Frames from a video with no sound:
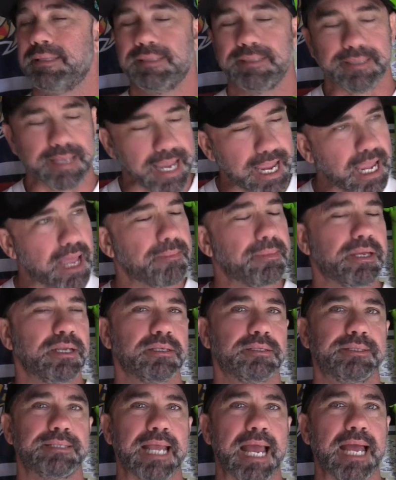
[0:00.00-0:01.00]
damn, it
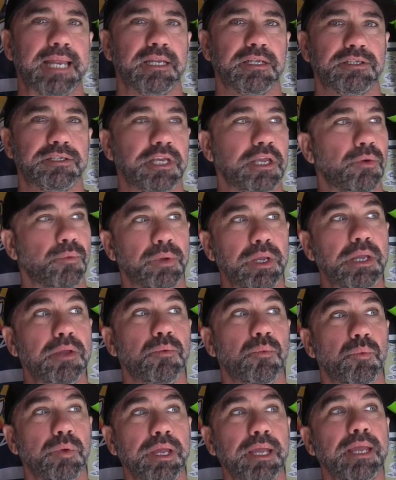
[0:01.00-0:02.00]
is sad to see.
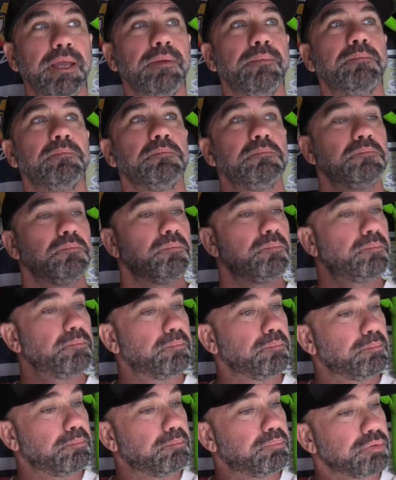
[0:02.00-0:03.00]
We
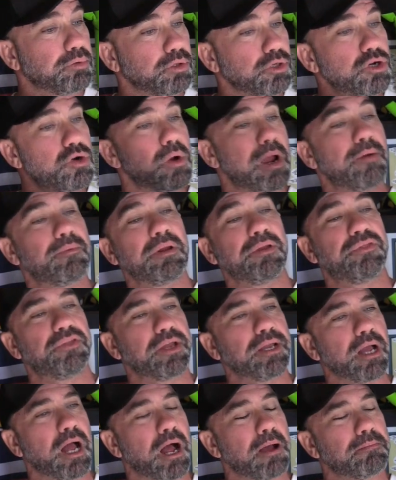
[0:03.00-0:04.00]
blew
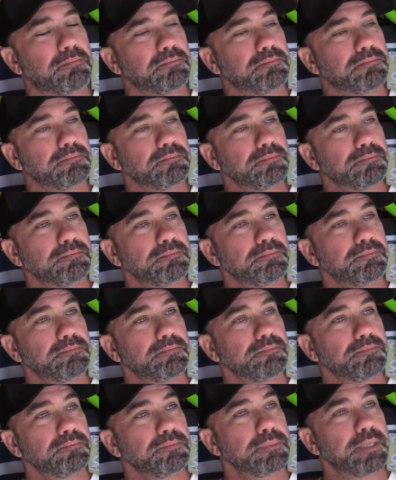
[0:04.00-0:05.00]
everything up
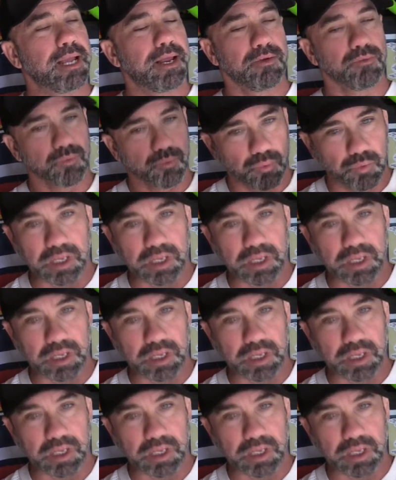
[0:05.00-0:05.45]
and